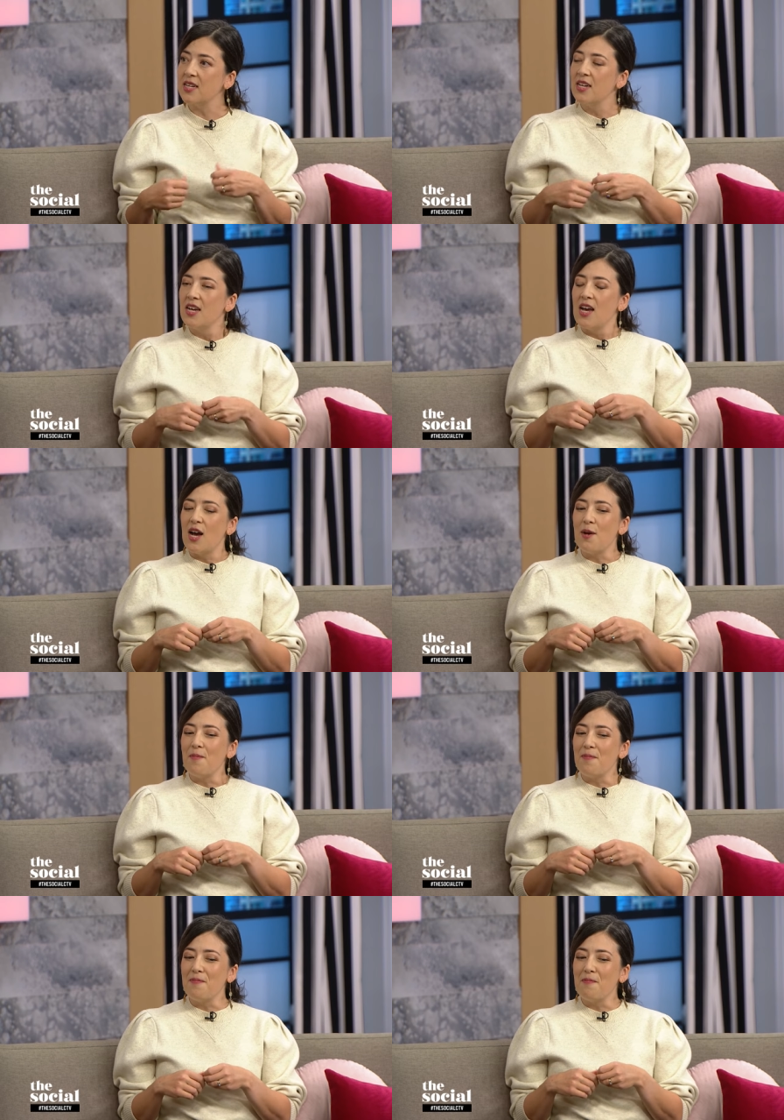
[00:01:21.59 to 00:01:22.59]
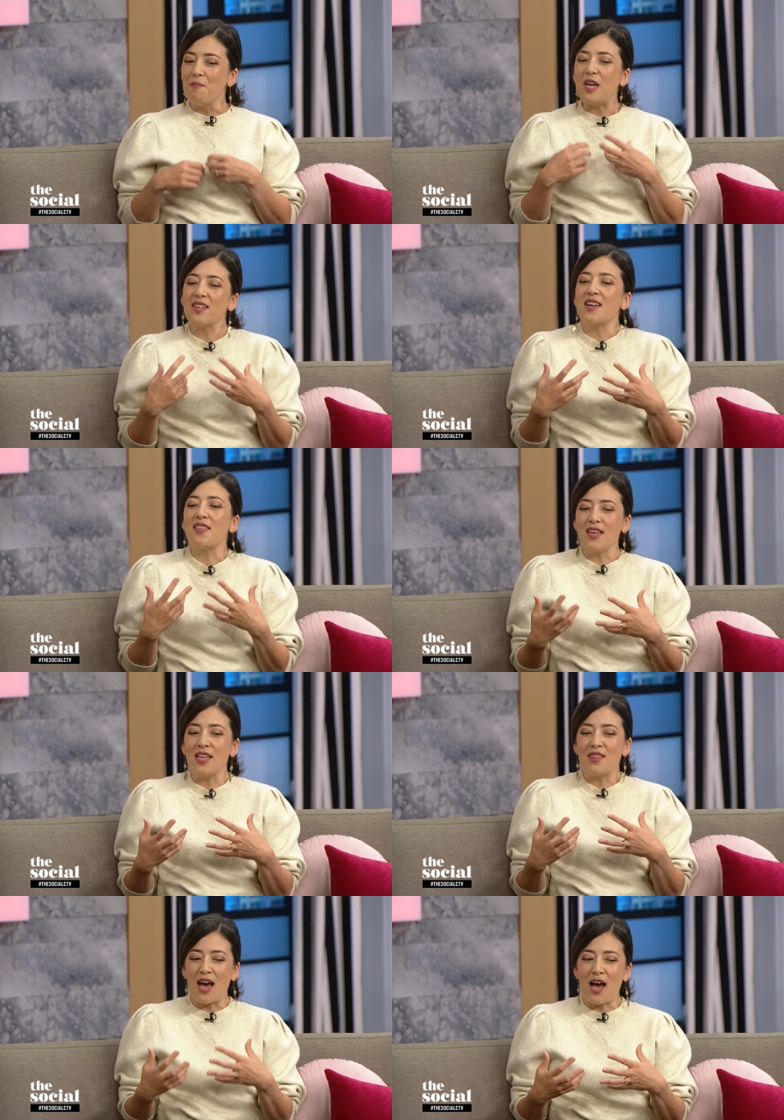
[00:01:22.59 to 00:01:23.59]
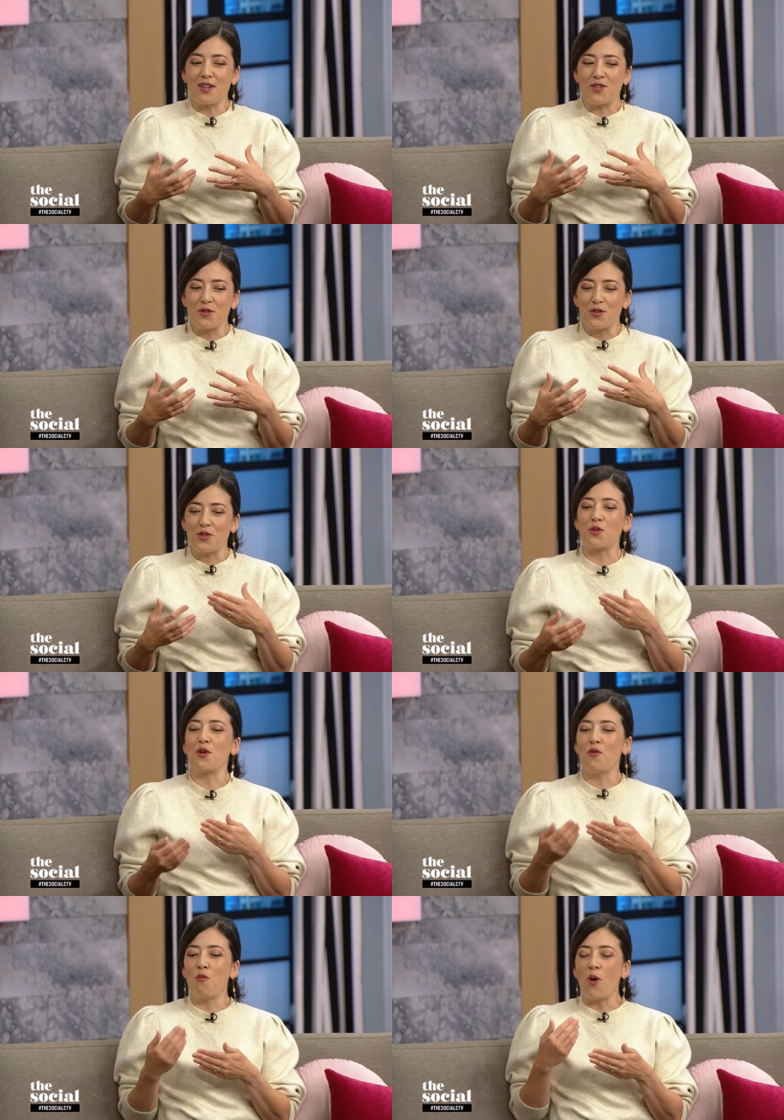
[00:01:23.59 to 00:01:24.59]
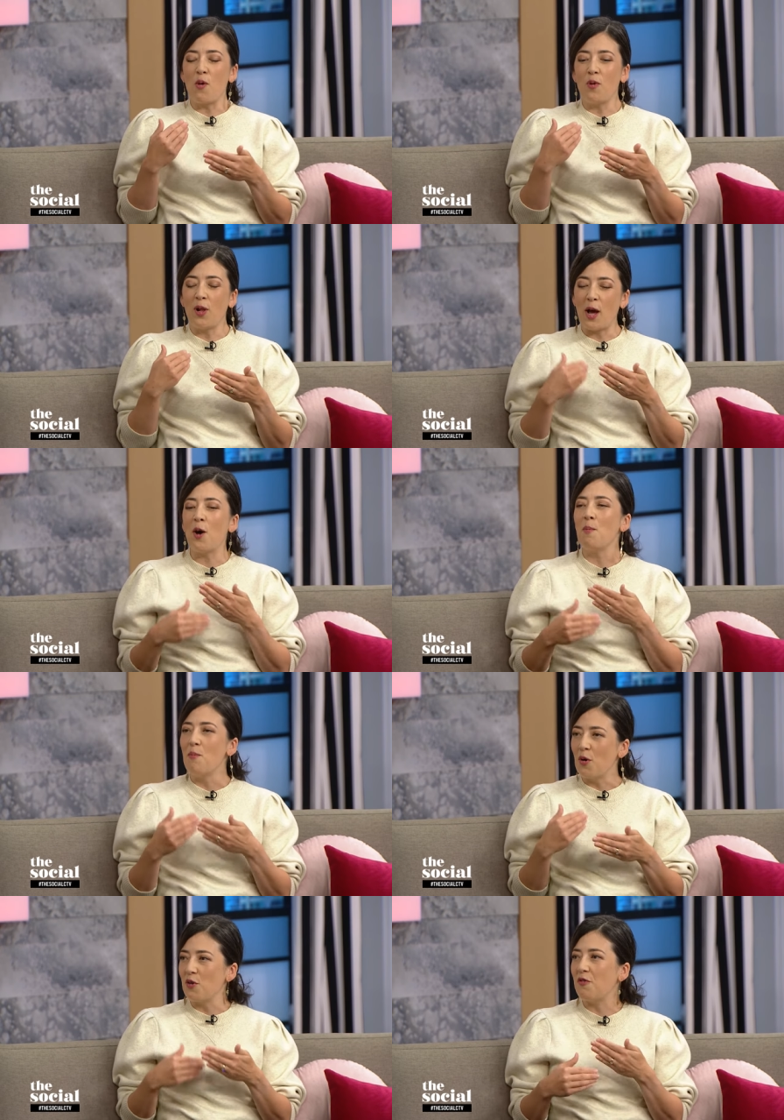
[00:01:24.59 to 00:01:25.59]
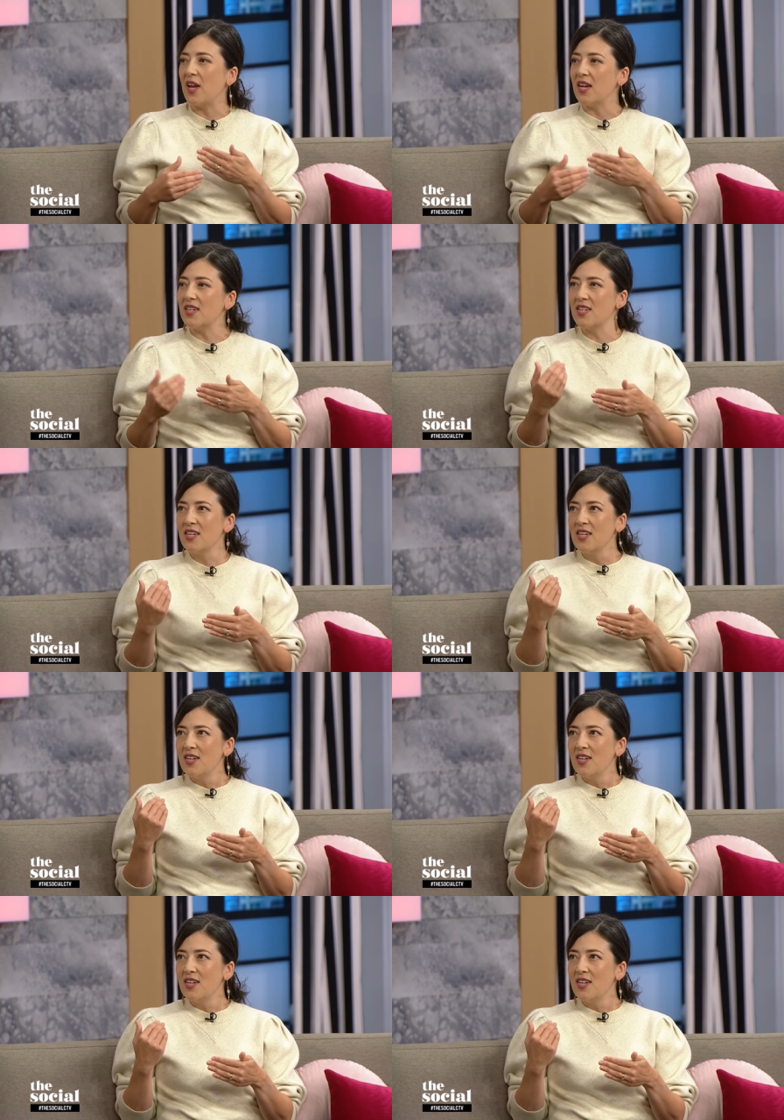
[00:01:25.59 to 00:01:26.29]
Mm-hmm. Because I think that's sort of what will help motivate